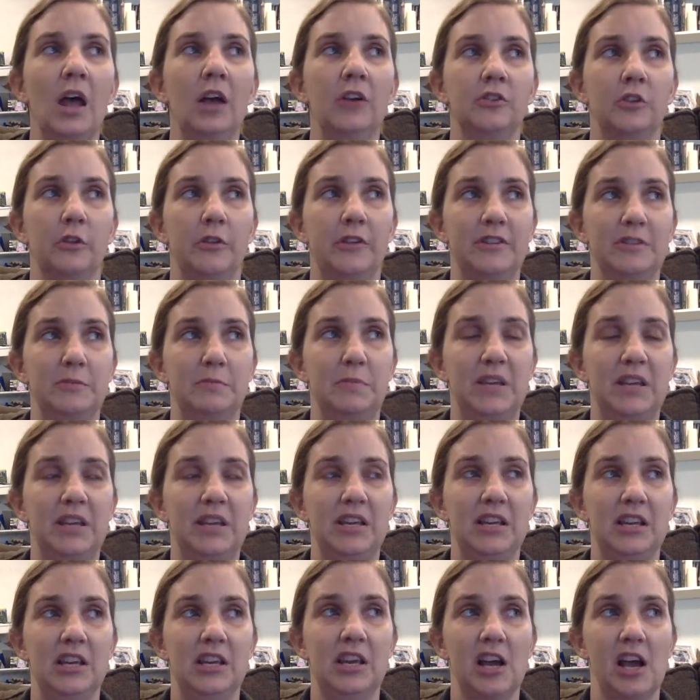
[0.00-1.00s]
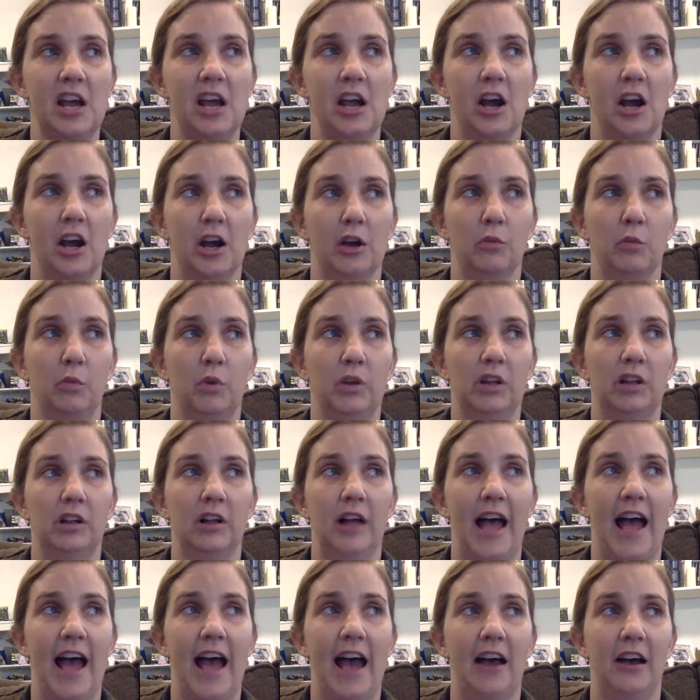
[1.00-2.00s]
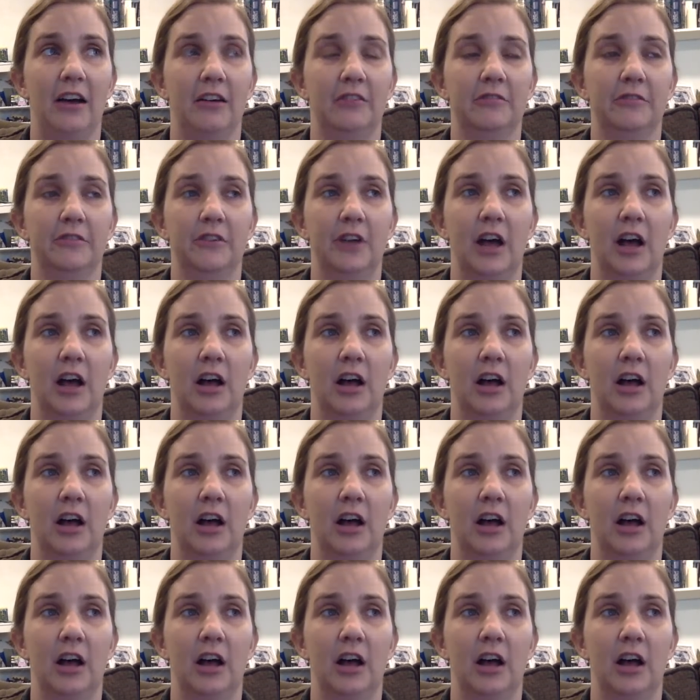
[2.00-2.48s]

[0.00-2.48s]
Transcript: So this PEIR will have